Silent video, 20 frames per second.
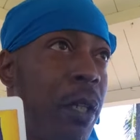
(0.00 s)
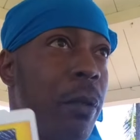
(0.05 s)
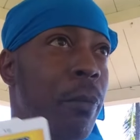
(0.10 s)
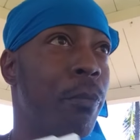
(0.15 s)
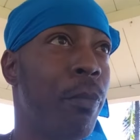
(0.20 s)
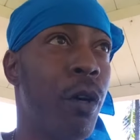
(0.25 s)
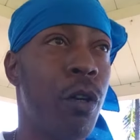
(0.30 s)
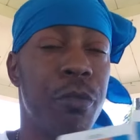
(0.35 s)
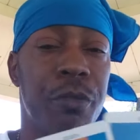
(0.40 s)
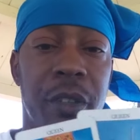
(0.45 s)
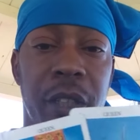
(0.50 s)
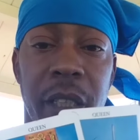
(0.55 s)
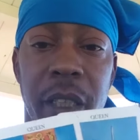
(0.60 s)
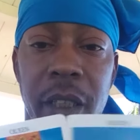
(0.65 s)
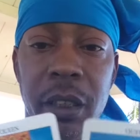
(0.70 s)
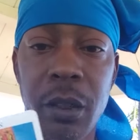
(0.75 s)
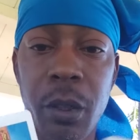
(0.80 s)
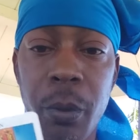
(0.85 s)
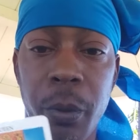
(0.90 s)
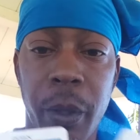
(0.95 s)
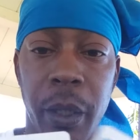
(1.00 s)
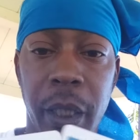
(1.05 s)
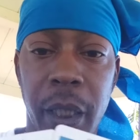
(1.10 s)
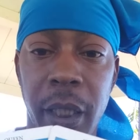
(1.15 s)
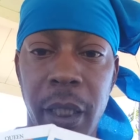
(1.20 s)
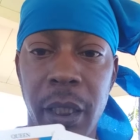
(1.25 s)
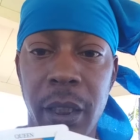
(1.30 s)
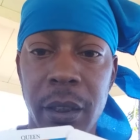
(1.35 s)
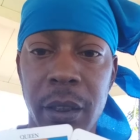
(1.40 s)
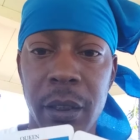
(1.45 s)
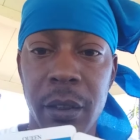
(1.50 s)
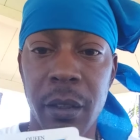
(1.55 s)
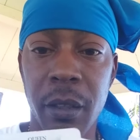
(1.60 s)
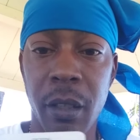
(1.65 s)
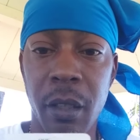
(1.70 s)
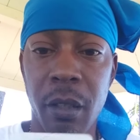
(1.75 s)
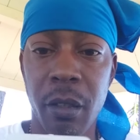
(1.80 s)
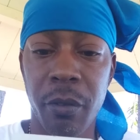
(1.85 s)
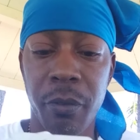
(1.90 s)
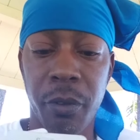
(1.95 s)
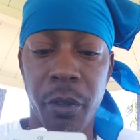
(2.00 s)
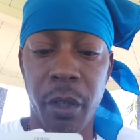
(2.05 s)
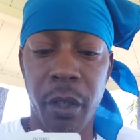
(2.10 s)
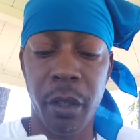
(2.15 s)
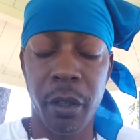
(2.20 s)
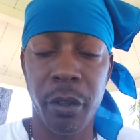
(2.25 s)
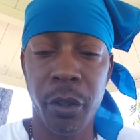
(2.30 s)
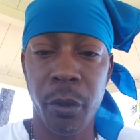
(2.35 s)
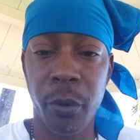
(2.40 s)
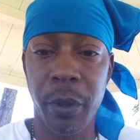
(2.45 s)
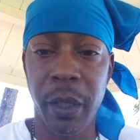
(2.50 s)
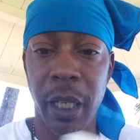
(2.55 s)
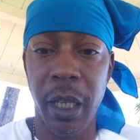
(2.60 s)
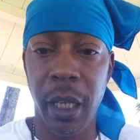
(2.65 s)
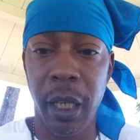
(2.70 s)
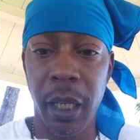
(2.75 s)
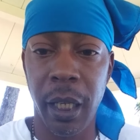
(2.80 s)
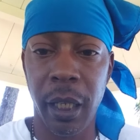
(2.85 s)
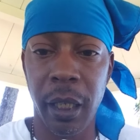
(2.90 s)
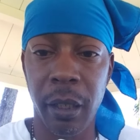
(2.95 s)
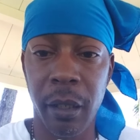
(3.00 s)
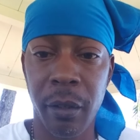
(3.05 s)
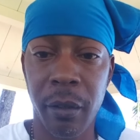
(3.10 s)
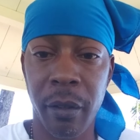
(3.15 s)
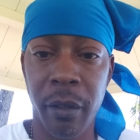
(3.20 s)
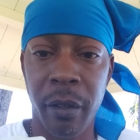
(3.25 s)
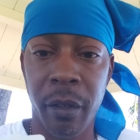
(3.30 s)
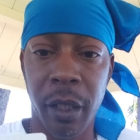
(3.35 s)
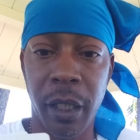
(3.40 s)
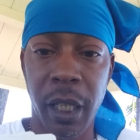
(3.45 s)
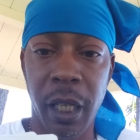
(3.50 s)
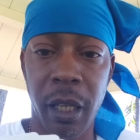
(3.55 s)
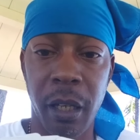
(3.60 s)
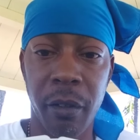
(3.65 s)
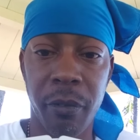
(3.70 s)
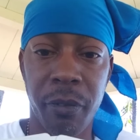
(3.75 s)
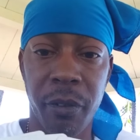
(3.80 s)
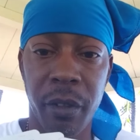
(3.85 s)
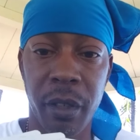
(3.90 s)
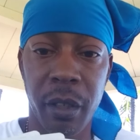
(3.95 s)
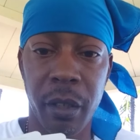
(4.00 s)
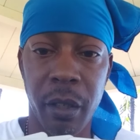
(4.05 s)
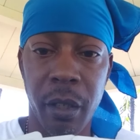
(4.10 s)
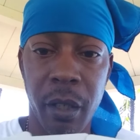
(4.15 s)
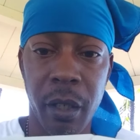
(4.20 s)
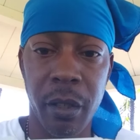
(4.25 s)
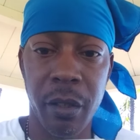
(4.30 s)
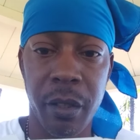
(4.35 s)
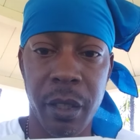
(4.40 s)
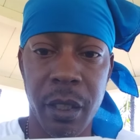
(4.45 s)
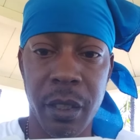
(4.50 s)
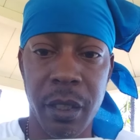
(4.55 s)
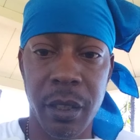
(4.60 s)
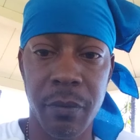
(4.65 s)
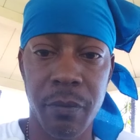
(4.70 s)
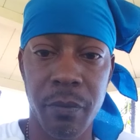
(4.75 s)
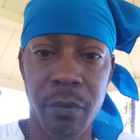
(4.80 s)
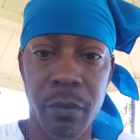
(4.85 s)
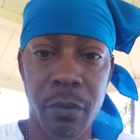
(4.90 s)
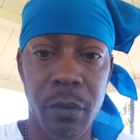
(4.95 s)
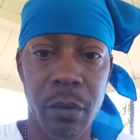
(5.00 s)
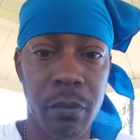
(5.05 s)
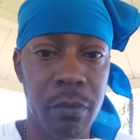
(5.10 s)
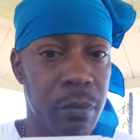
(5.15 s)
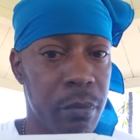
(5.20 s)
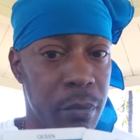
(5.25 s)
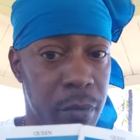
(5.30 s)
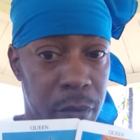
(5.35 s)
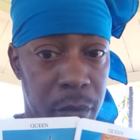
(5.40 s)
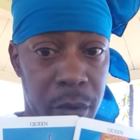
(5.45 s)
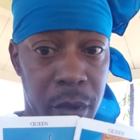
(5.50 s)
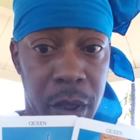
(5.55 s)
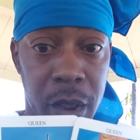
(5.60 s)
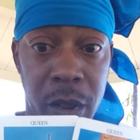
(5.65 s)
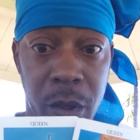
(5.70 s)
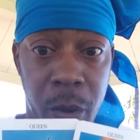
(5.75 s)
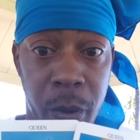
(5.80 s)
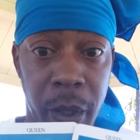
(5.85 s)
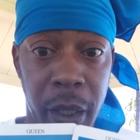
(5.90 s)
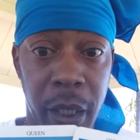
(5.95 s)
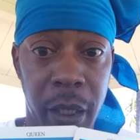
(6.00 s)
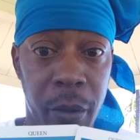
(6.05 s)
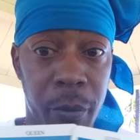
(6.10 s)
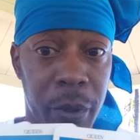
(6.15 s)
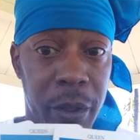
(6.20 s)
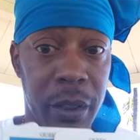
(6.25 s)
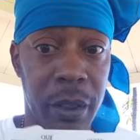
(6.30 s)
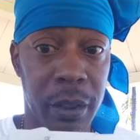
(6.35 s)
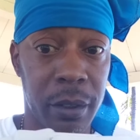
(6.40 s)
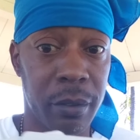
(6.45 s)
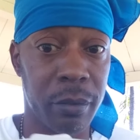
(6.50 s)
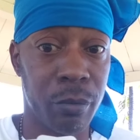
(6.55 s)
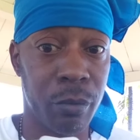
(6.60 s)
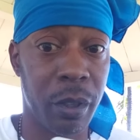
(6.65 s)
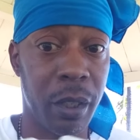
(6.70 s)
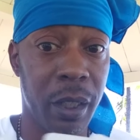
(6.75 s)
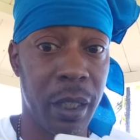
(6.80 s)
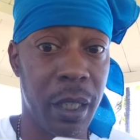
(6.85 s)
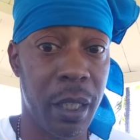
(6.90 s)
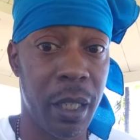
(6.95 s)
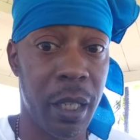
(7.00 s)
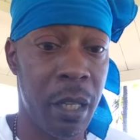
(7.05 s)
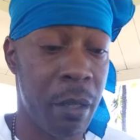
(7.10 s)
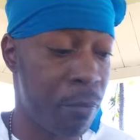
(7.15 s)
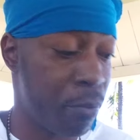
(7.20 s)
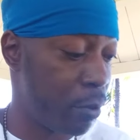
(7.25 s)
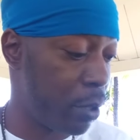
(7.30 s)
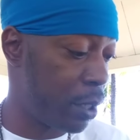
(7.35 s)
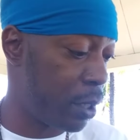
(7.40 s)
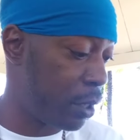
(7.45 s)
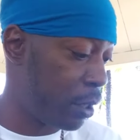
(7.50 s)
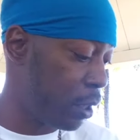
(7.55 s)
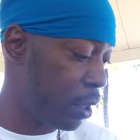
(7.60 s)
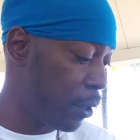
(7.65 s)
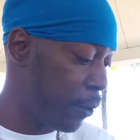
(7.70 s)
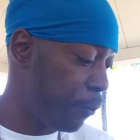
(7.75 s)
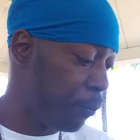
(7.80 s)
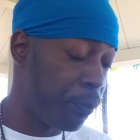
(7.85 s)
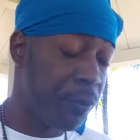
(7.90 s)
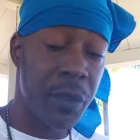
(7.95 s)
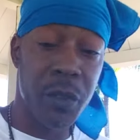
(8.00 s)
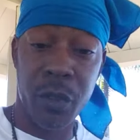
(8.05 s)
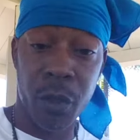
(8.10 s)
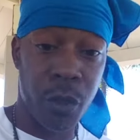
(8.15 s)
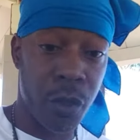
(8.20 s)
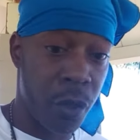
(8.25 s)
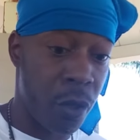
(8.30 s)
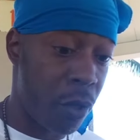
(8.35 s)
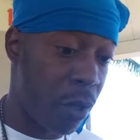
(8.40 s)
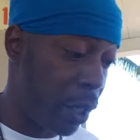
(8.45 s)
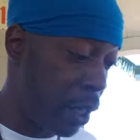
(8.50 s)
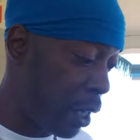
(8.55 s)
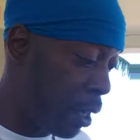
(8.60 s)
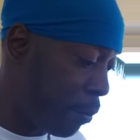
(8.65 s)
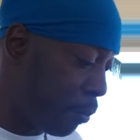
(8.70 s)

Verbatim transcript: be both of these queens for her new king and a king for this this queen, which is really an empress. So you're an